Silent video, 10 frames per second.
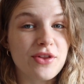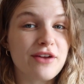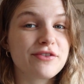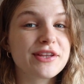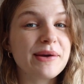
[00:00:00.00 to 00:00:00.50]

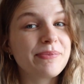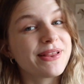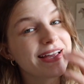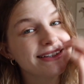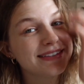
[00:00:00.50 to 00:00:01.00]
then for the
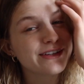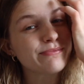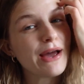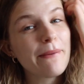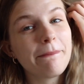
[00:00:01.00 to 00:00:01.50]
plants in
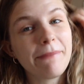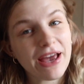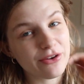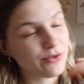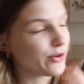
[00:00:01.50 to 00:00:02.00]
my
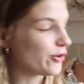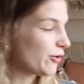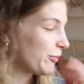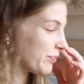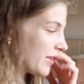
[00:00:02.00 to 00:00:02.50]

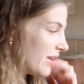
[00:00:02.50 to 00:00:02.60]
bedroom,